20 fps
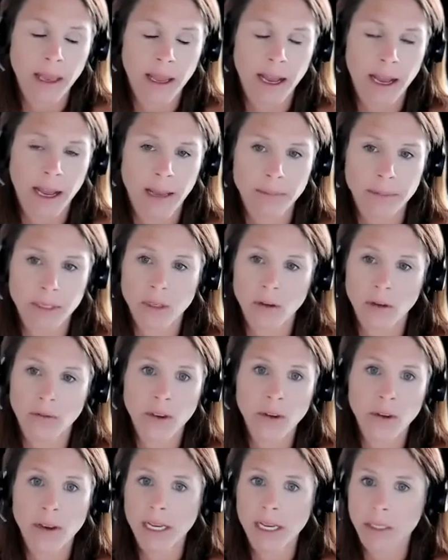So if
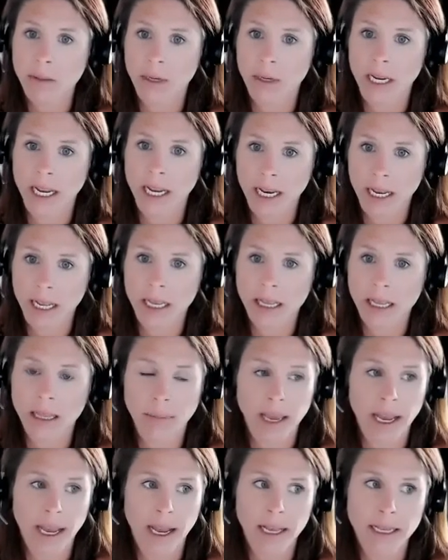you guys were hitting in the
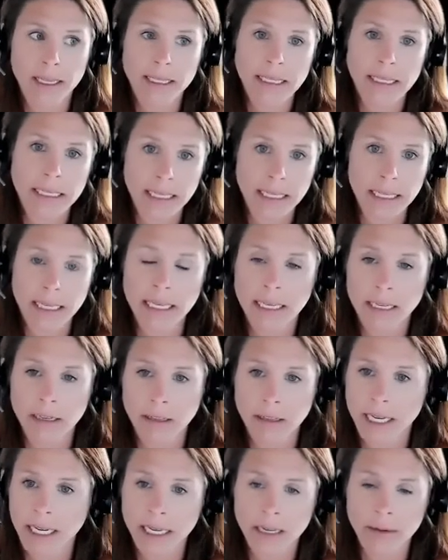past, delete your
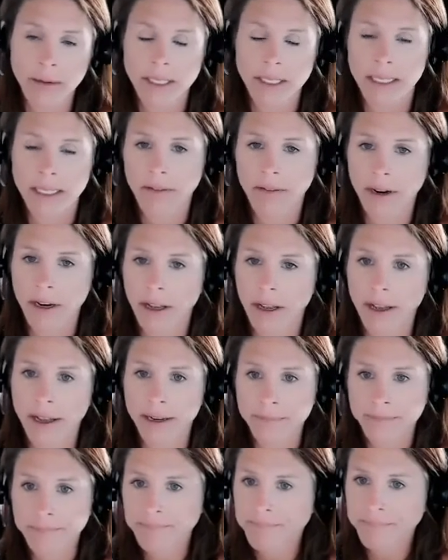lead, it was never
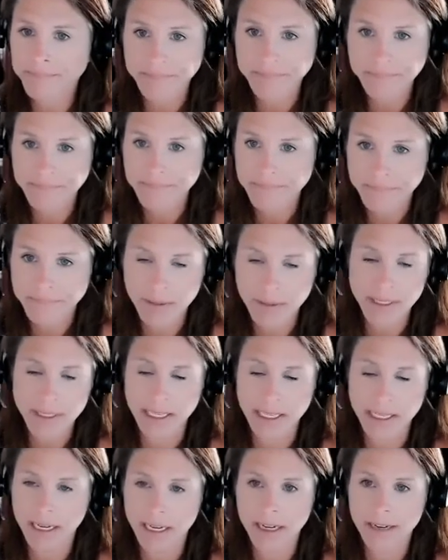gone. It was
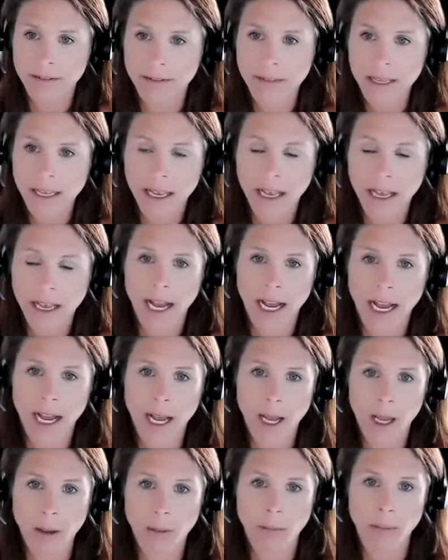there.
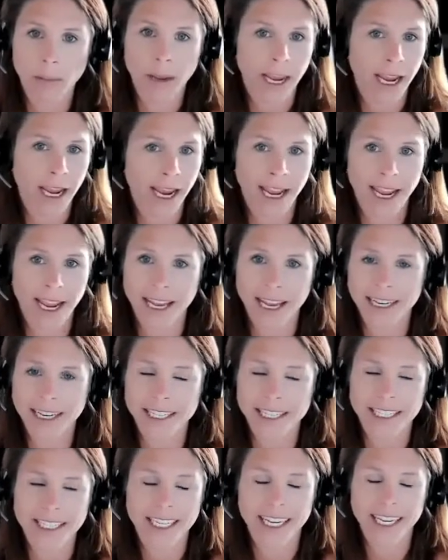
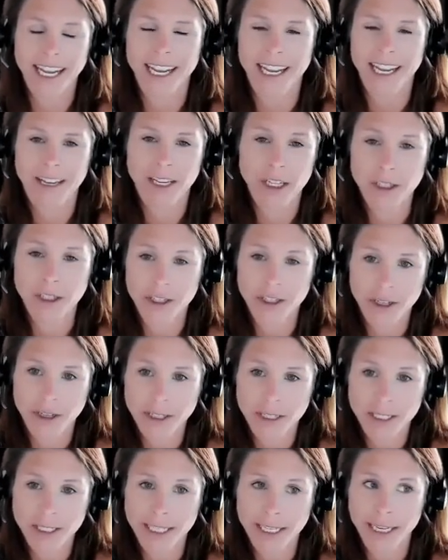And you just
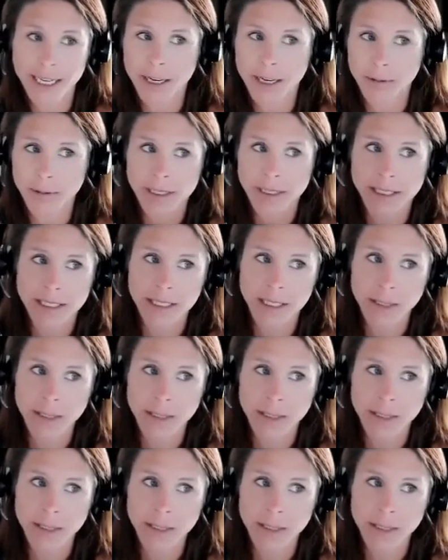couldn't see it.